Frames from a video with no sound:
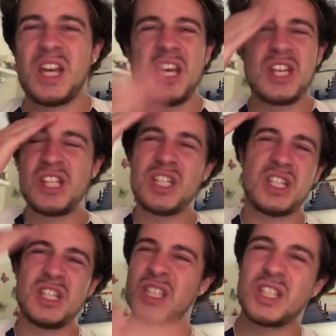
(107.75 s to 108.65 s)

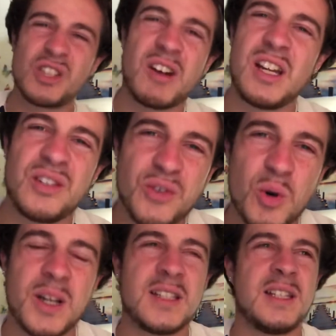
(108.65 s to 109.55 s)
just disgraceful,
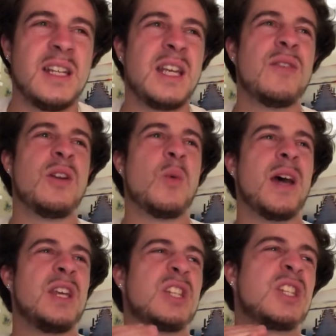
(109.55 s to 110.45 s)
honestly, giving
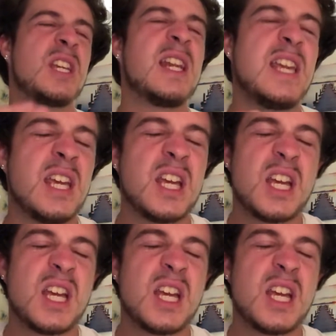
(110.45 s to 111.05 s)
away silly